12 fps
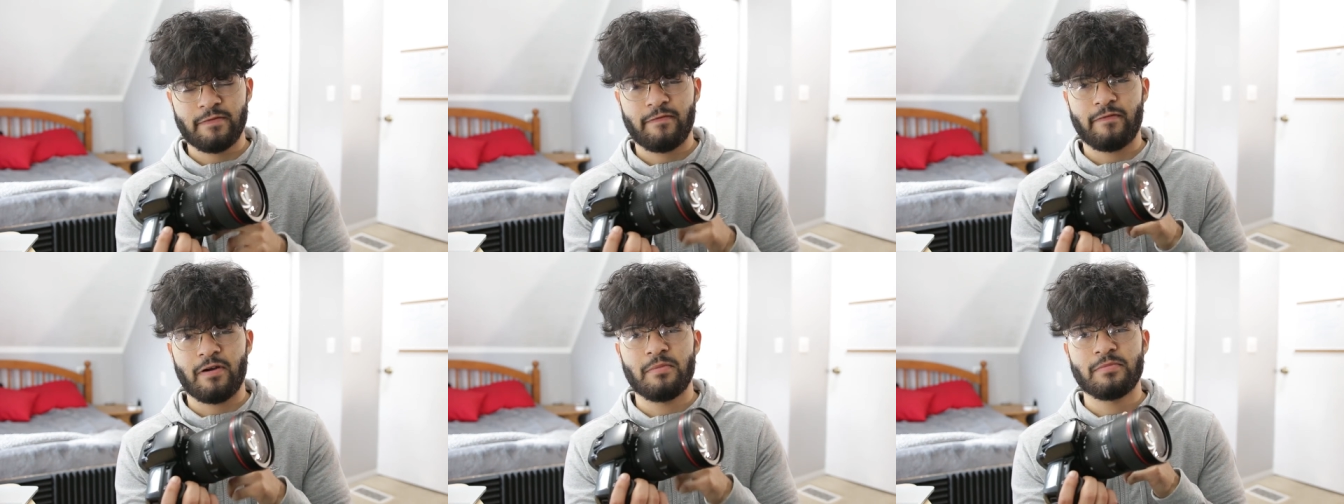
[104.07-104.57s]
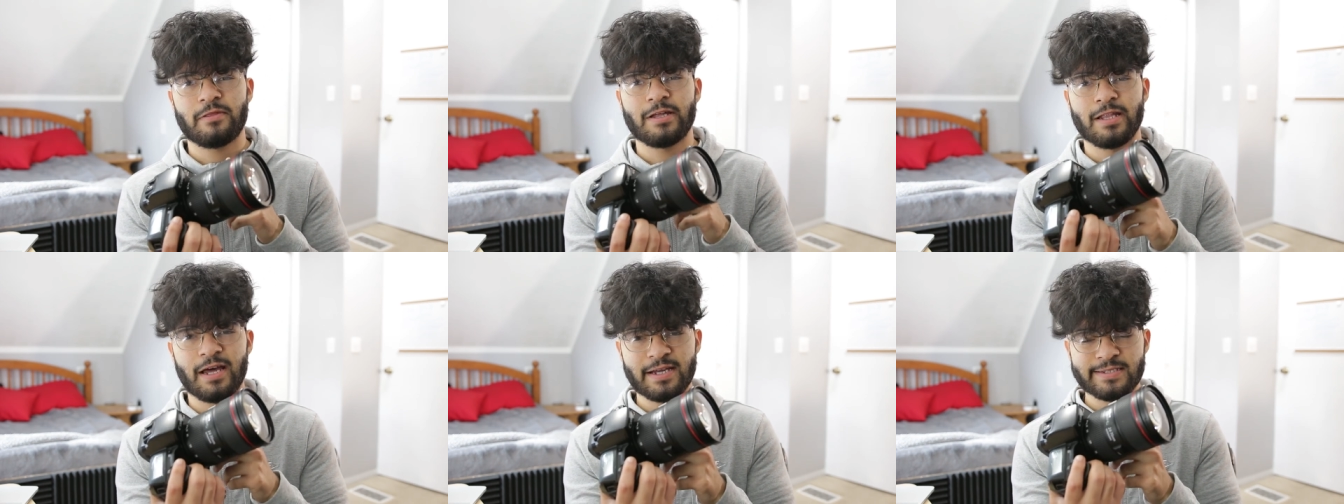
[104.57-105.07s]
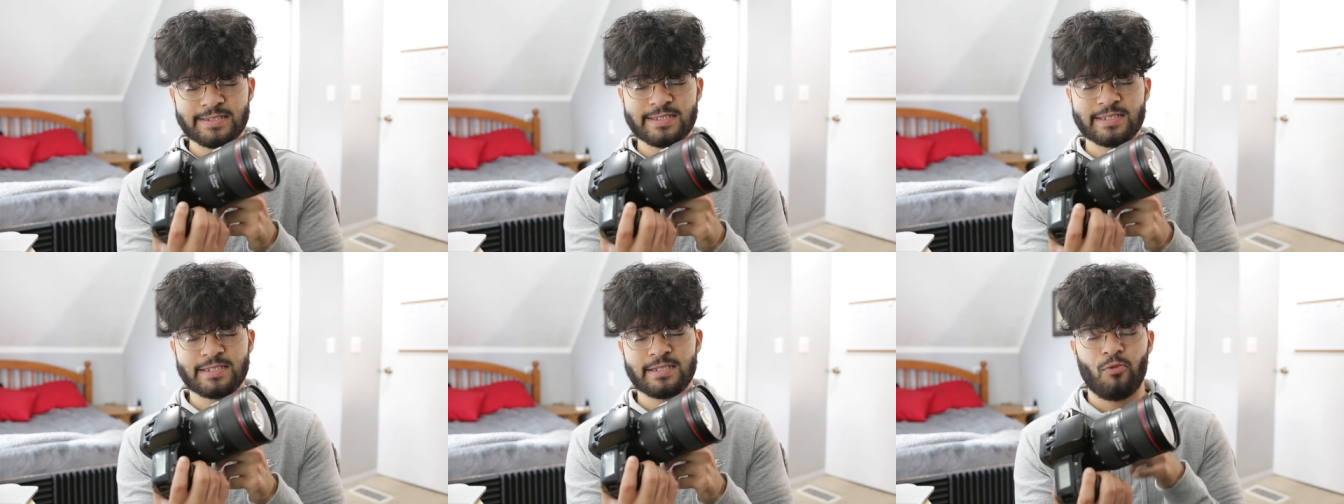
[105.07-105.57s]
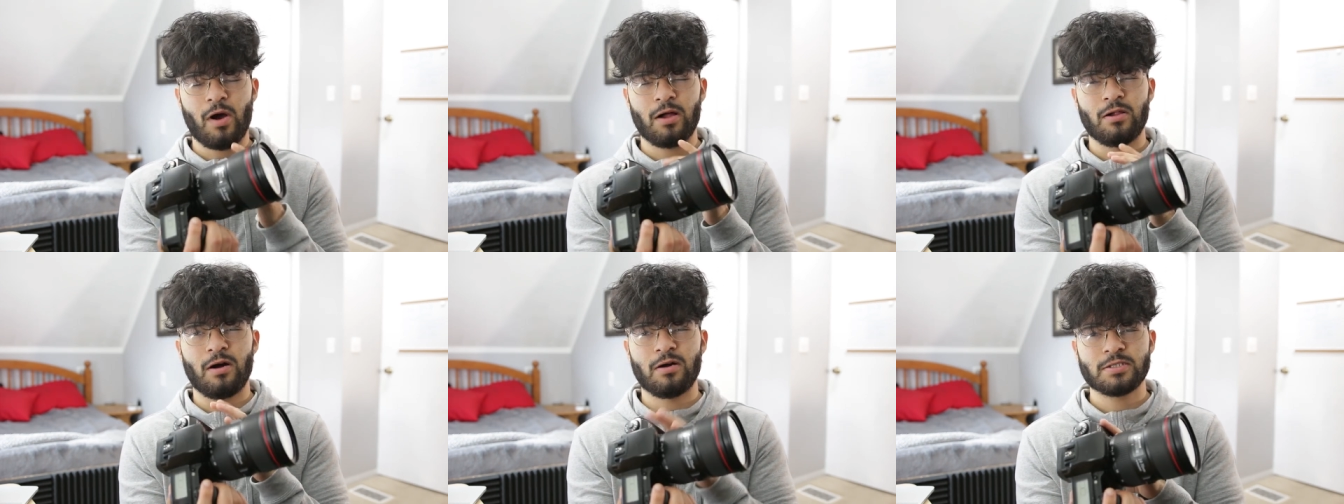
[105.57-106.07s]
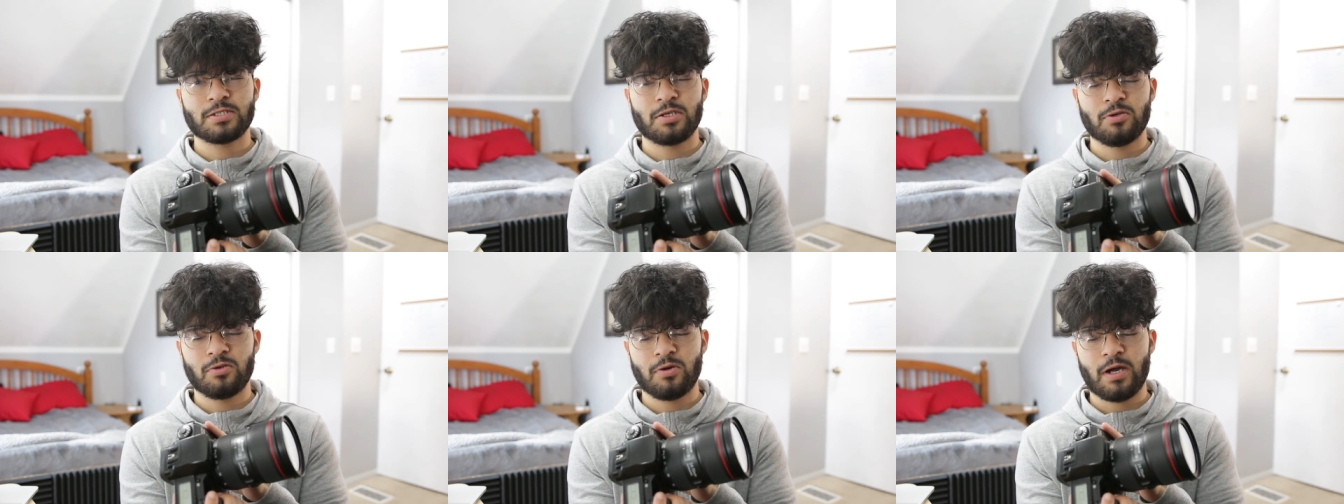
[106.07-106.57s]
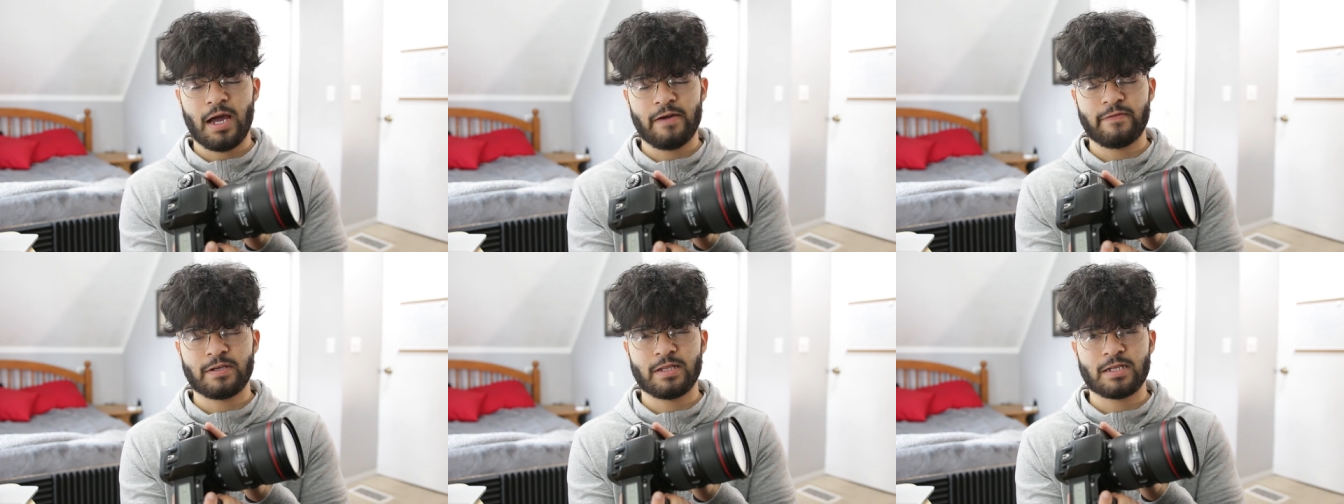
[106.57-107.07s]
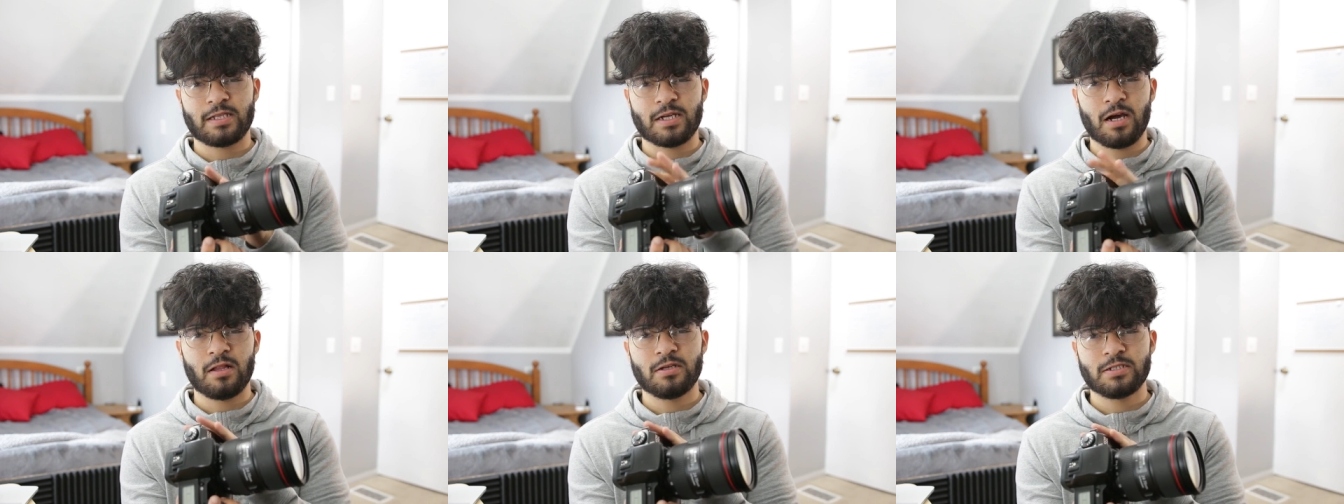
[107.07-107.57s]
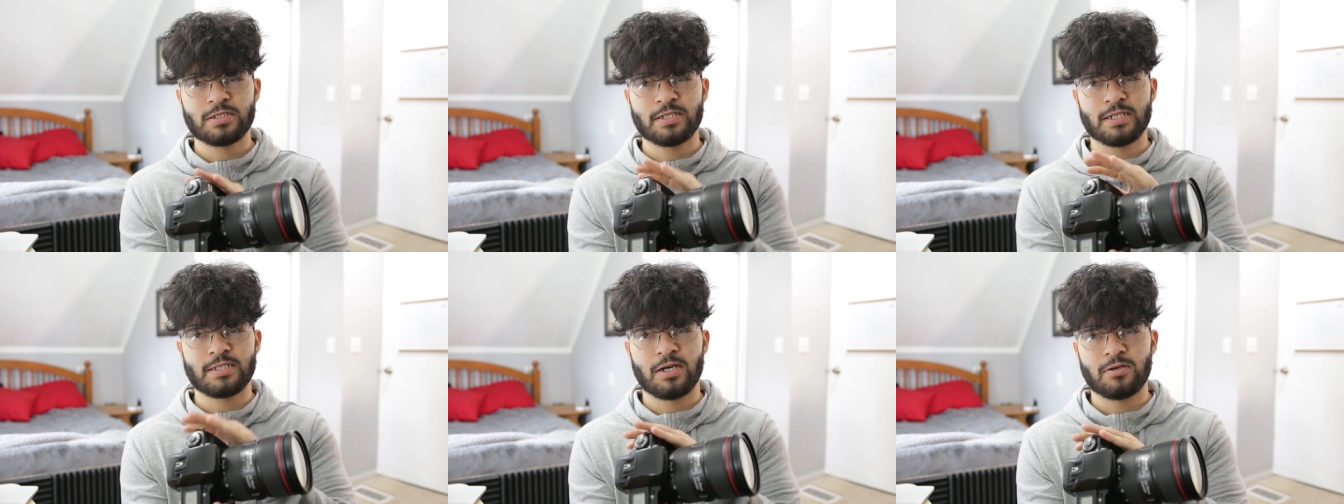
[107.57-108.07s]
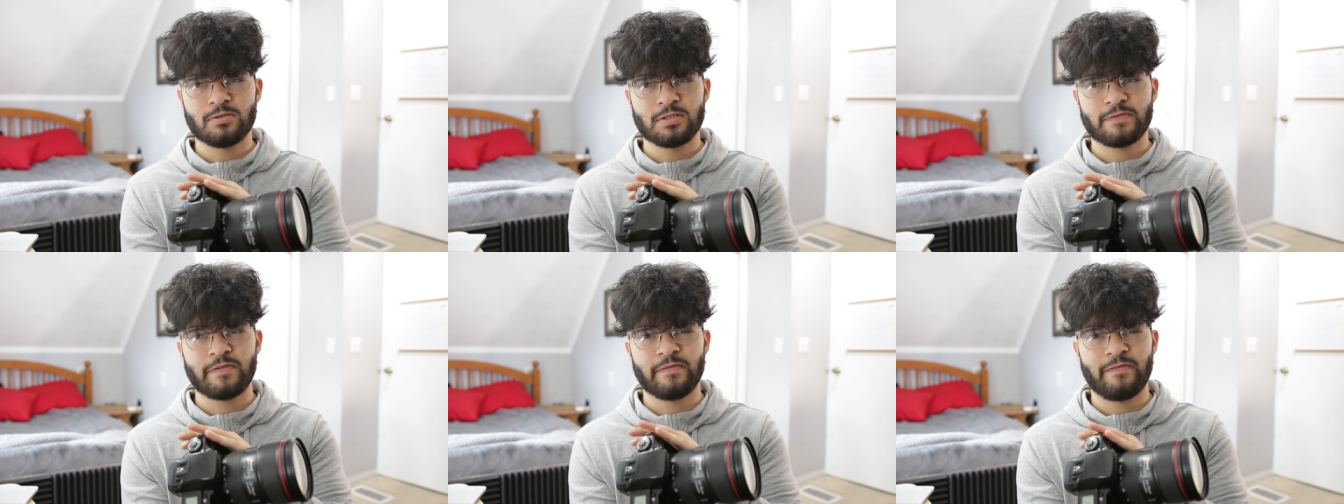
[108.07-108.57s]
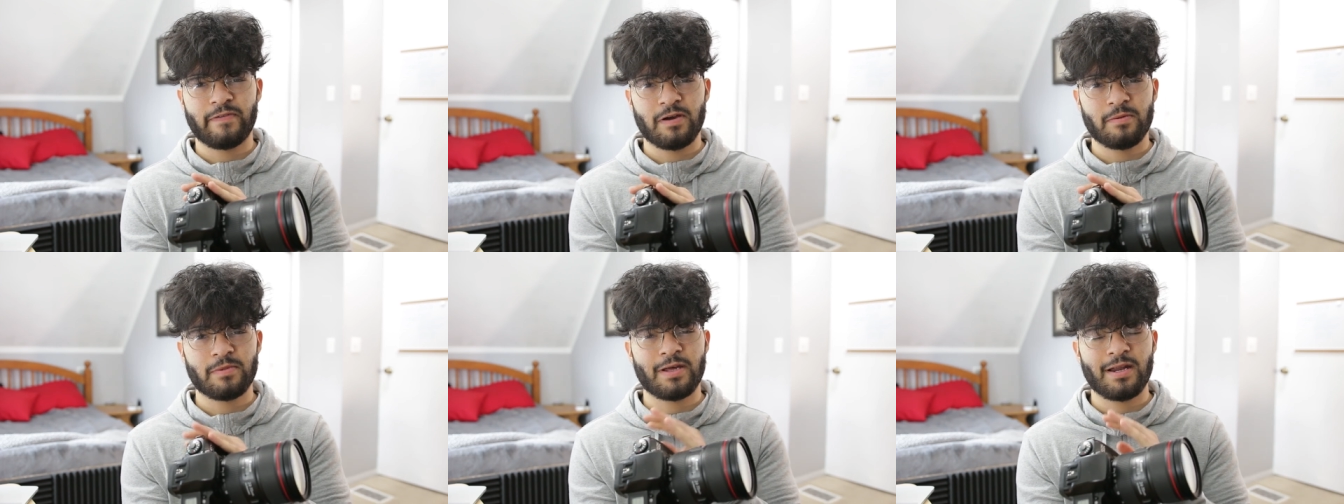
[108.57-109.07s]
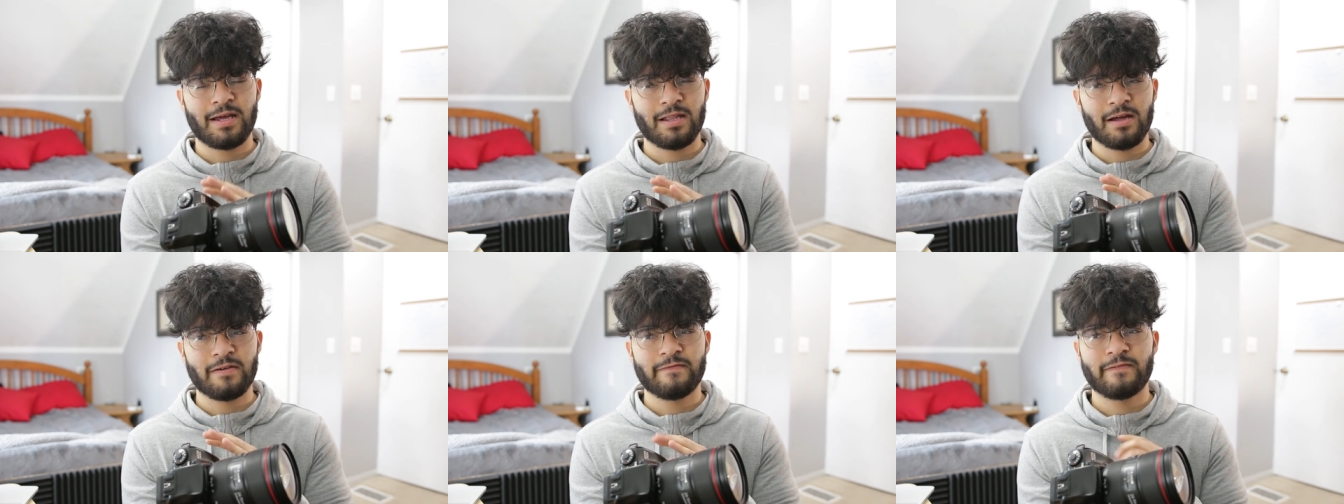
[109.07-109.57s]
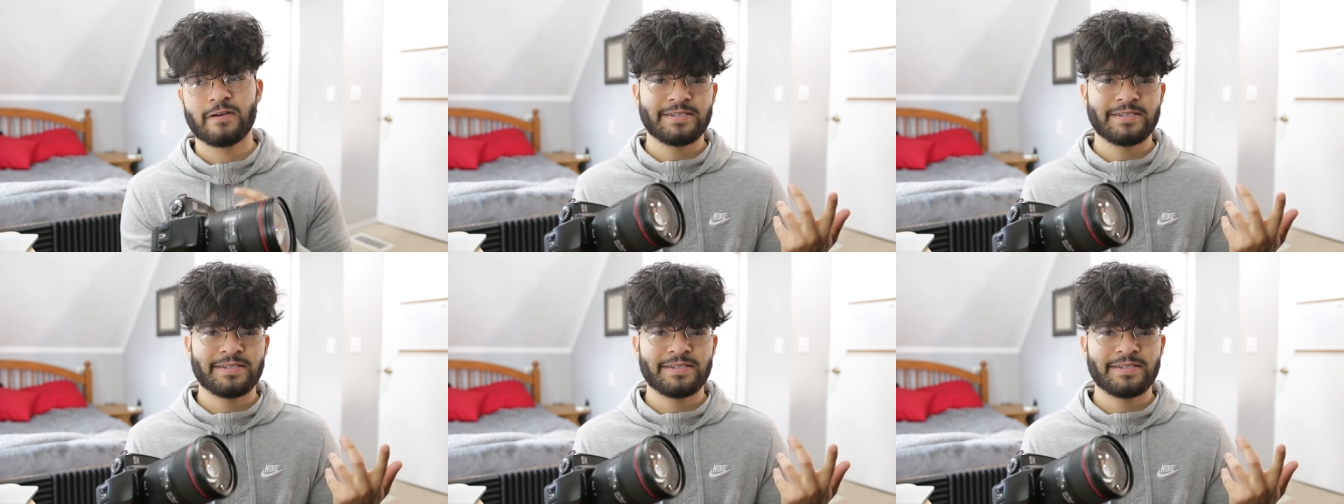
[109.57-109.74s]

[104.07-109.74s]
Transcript: from the lens while also having like the colors and the tones from film that I love.